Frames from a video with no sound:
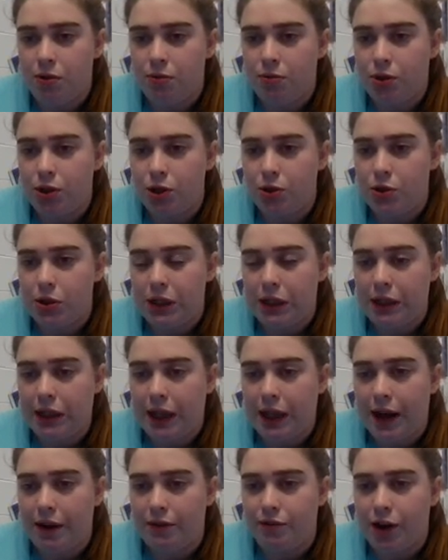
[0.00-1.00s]
reducing
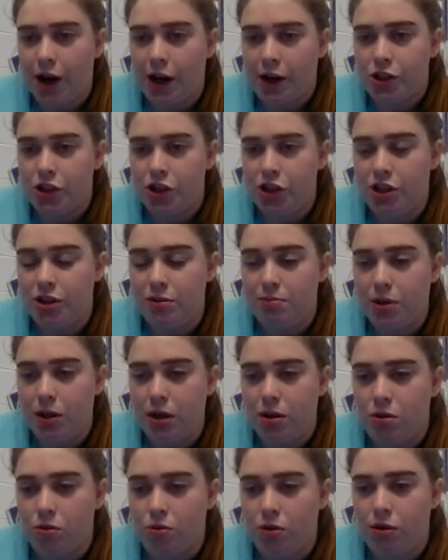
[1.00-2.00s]
that fraction to
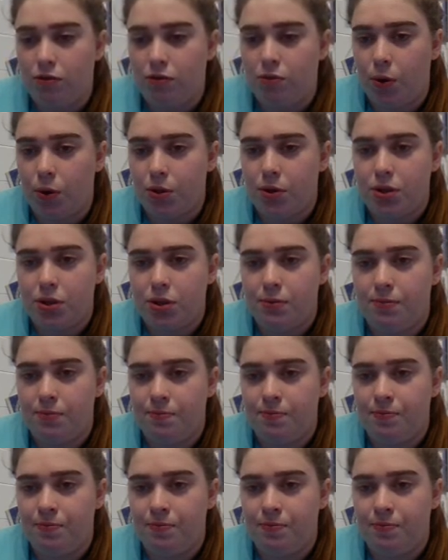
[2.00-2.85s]
be 3/4.